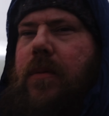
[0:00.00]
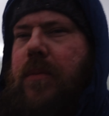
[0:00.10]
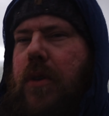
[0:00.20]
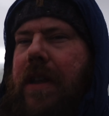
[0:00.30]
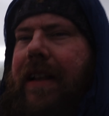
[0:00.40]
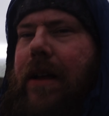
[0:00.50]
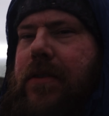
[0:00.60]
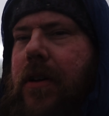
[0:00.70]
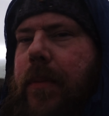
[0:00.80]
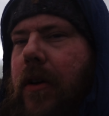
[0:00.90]
moody
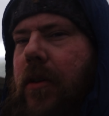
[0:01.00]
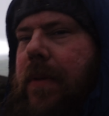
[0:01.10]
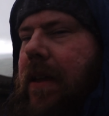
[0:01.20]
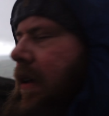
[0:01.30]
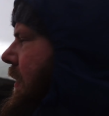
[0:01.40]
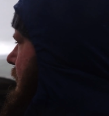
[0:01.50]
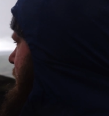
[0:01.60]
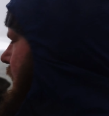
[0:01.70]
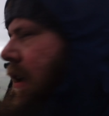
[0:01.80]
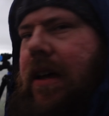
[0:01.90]
clouds I've got behind me,
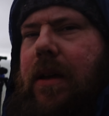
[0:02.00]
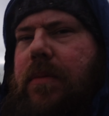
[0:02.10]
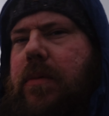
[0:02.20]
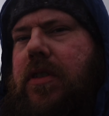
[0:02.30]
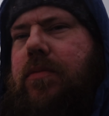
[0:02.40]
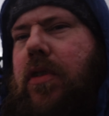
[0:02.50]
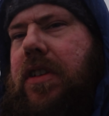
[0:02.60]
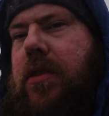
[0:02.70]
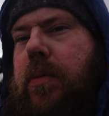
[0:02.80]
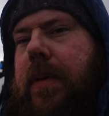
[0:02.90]
just brighten
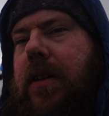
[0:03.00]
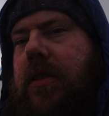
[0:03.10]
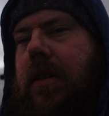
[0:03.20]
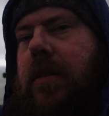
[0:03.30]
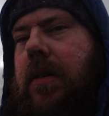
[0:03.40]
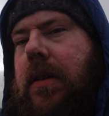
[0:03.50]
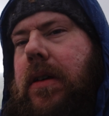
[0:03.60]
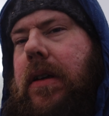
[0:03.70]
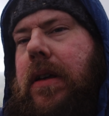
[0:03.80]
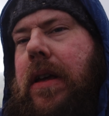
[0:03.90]
this up a bit actually,
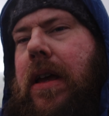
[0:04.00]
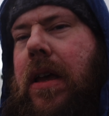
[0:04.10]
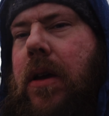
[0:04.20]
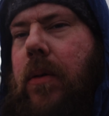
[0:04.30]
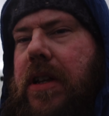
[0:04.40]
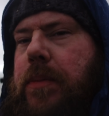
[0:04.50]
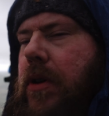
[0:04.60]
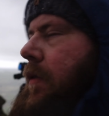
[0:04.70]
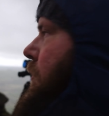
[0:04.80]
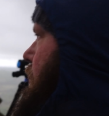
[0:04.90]
with these
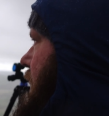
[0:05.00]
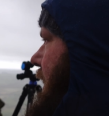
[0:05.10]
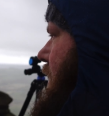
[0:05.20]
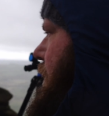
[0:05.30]
beautiful moody clouds